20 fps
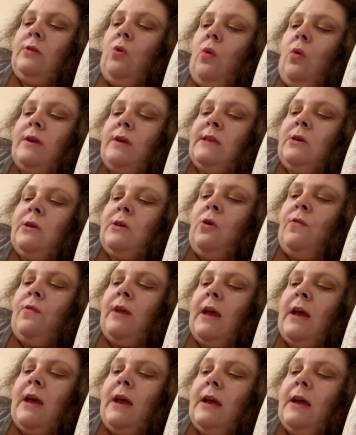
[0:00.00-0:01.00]
Oh, it's an
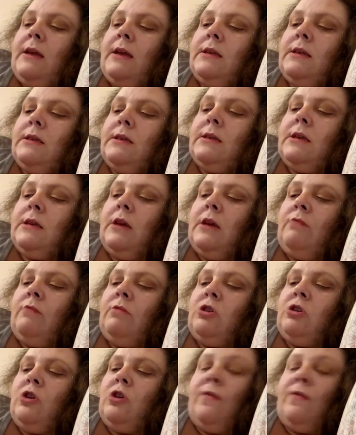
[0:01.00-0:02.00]
overnight
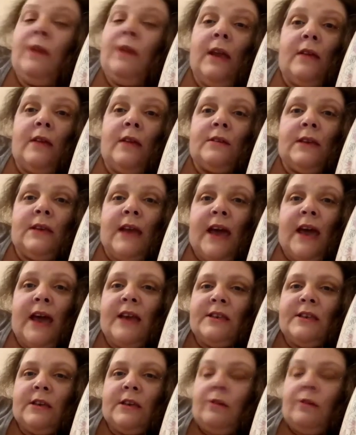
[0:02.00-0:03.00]
rejuvenating
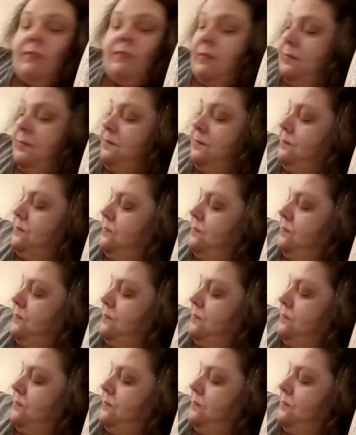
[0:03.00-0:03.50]
eye serum.